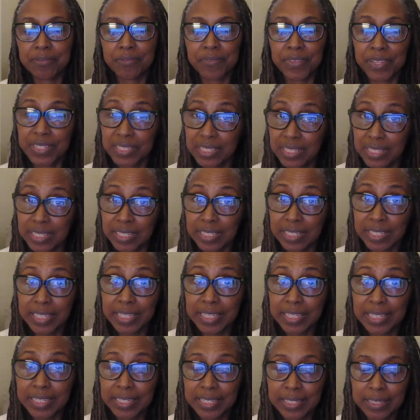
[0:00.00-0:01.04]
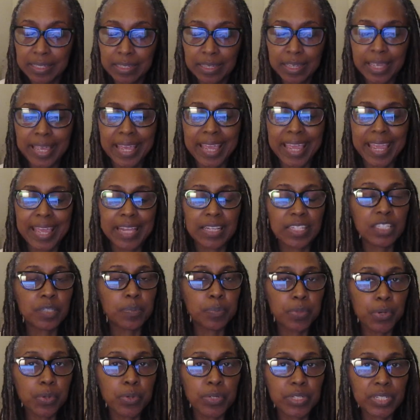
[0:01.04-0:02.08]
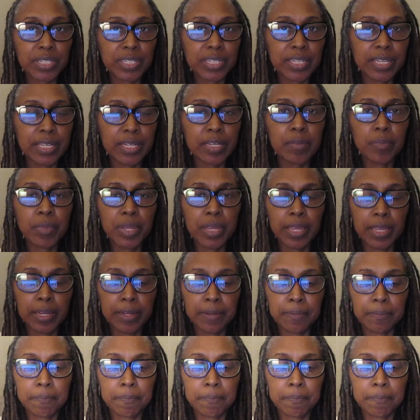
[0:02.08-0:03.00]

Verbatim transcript: physically and spiritually in a man.